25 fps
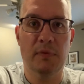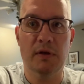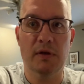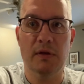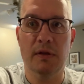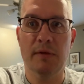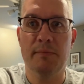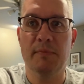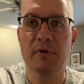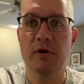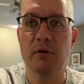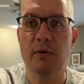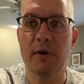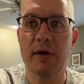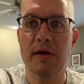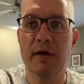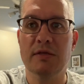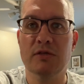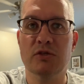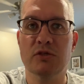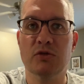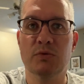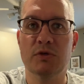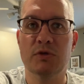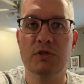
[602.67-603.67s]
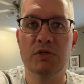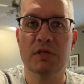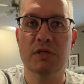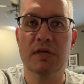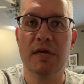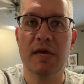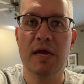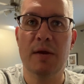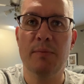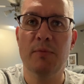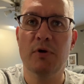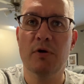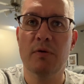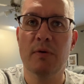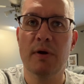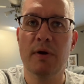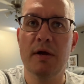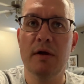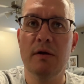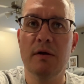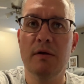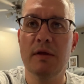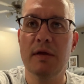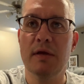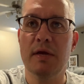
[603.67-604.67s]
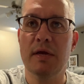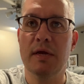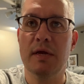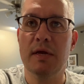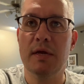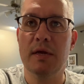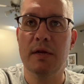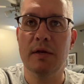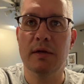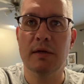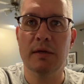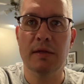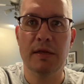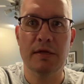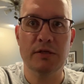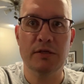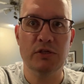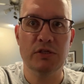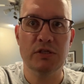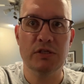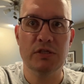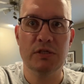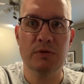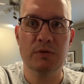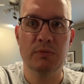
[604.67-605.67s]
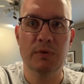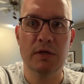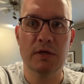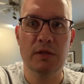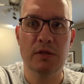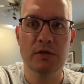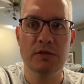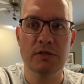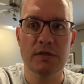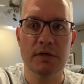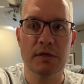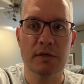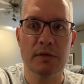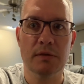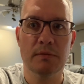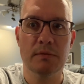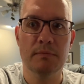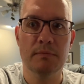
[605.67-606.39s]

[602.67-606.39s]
But let me go ahead and switch the camera around and let you see what it looks like.